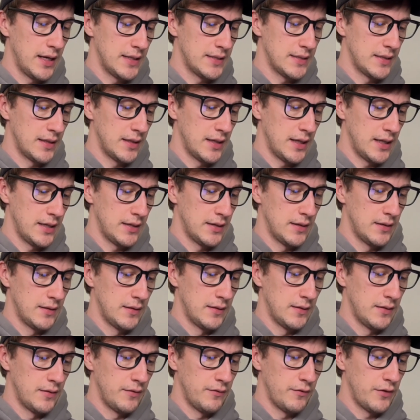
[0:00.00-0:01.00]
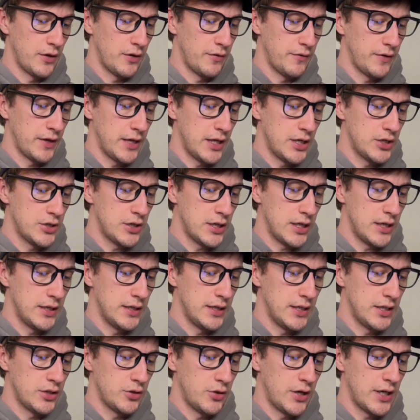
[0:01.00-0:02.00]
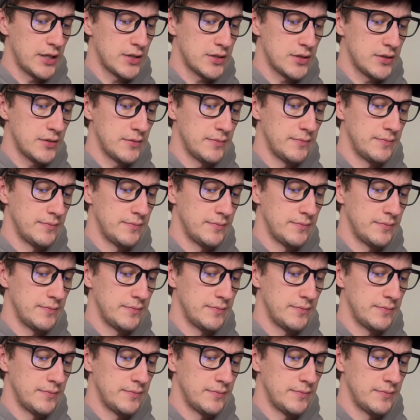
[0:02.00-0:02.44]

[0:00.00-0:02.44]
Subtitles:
and select Verification ID address.